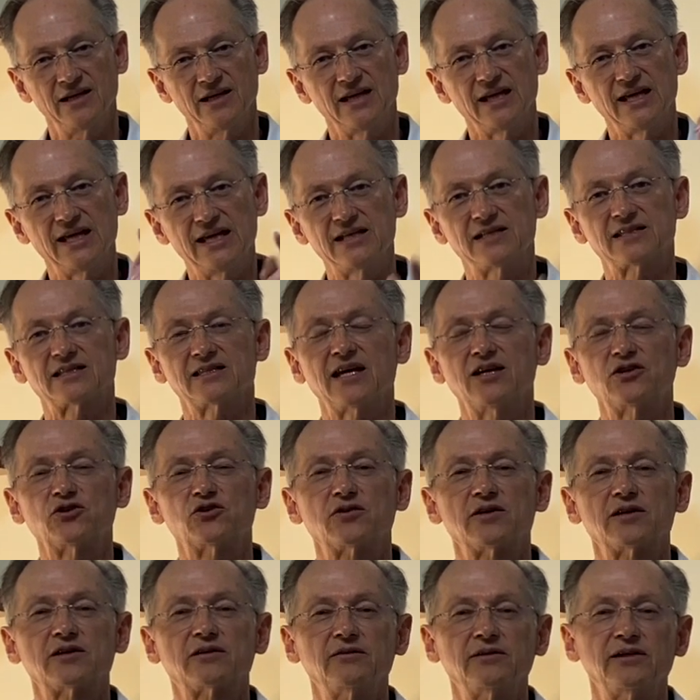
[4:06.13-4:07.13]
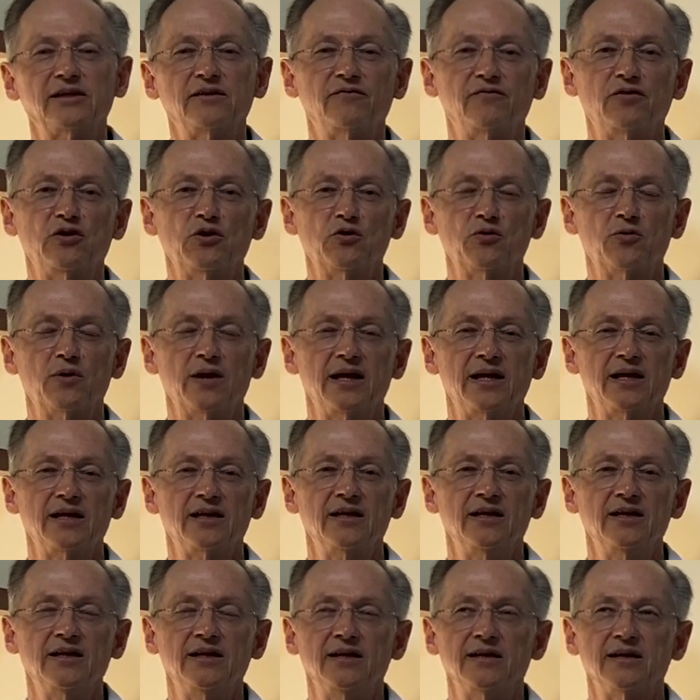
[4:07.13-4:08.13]
Eccentrically viewing
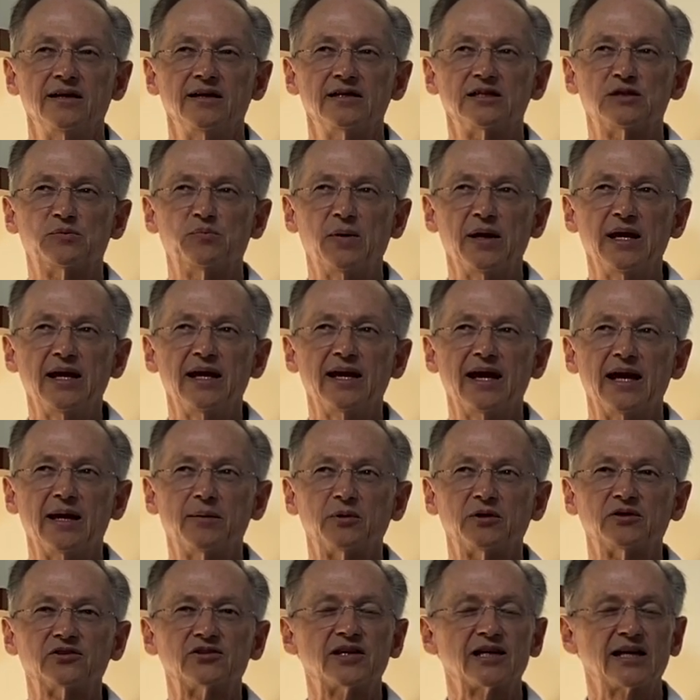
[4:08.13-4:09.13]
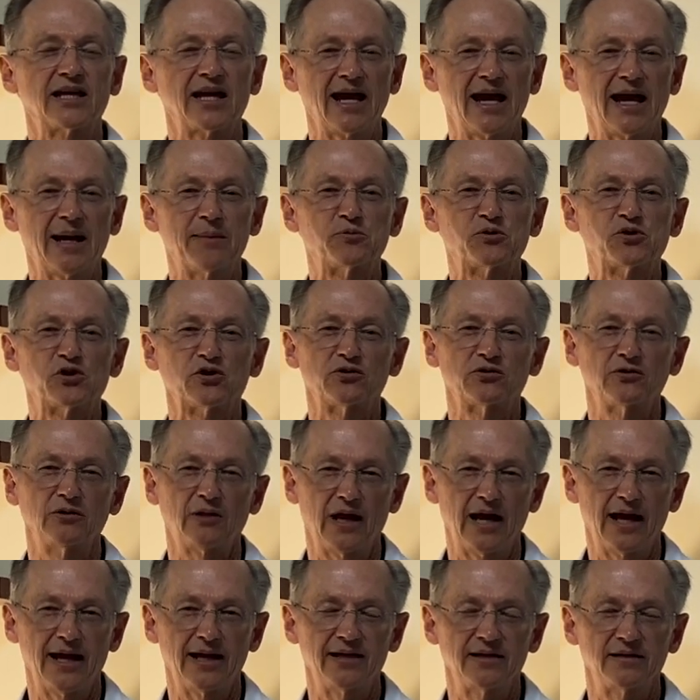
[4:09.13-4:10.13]
is being able to capture
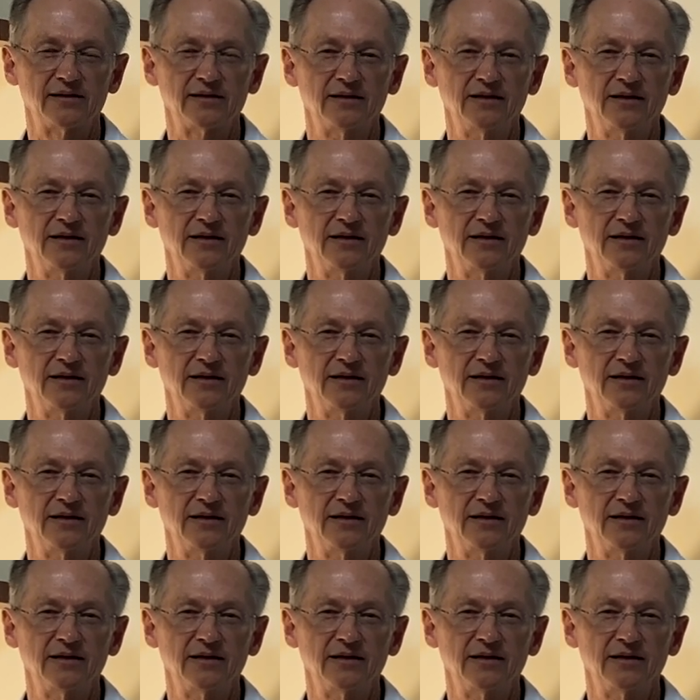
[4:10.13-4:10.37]
light